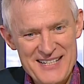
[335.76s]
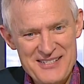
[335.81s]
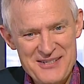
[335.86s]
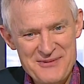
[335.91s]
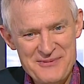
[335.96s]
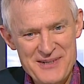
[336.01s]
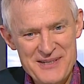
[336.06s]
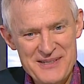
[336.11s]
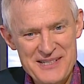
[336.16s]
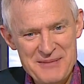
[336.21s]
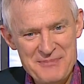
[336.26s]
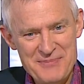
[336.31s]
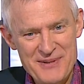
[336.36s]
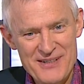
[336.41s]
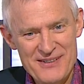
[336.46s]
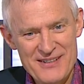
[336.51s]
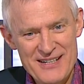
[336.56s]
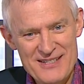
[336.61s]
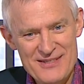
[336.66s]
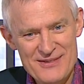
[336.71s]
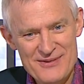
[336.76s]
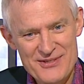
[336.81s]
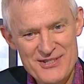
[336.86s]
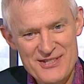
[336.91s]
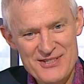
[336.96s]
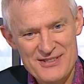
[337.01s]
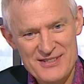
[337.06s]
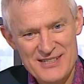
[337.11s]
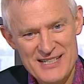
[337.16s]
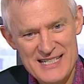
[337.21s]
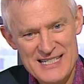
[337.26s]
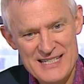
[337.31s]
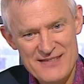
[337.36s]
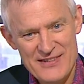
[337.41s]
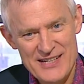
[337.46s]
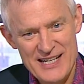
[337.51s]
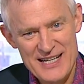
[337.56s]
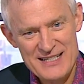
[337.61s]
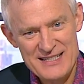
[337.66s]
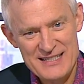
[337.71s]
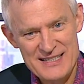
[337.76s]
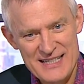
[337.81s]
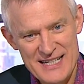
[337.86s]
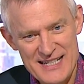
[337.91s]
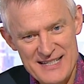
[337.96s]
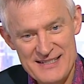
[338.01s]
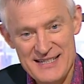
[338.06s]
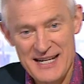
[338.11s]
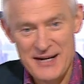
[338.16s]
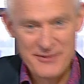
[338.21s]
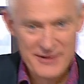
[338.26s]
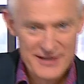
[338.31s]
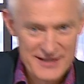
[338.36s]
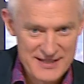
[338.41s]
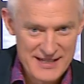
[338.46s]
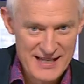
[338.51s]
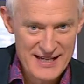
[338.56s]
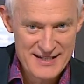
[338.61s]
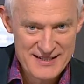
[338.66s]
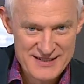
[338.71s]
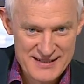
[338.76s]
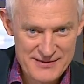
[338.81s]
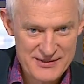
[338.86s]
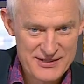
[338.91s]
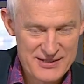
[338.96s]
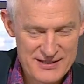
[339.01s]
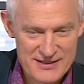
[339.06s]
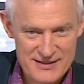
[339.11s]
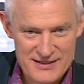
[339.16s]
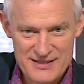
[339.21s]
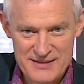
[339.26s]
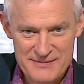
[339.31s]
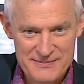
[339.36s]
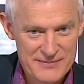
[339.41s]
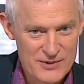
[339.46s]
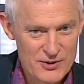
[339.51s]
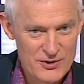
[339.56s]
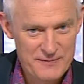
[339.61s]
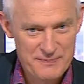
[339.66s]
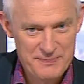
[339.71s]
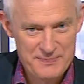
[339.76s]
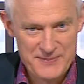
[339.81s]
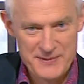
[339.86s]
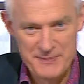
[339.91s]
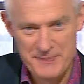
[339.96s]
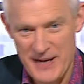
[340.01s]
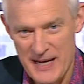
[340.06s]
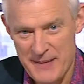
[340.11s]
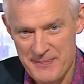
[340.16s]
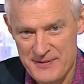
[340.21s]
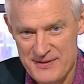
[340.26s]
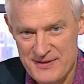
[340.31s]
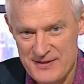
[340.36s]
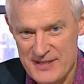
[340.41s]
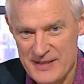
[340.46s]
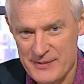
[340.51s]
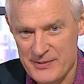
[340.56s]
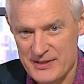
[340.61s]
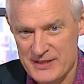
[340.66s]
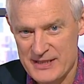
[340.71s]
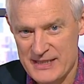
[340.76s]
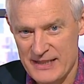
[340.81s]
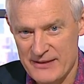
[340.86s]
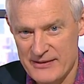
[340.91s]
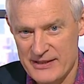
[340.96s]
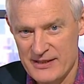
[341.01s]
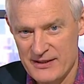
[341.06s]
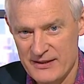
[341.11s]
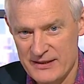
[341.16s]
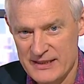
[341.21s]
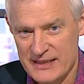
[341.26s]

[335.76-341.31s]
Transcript: so Woke in Progress launches on ITVX today. Stay with us, Alistair. Just look at some more of the papers and see what's going on.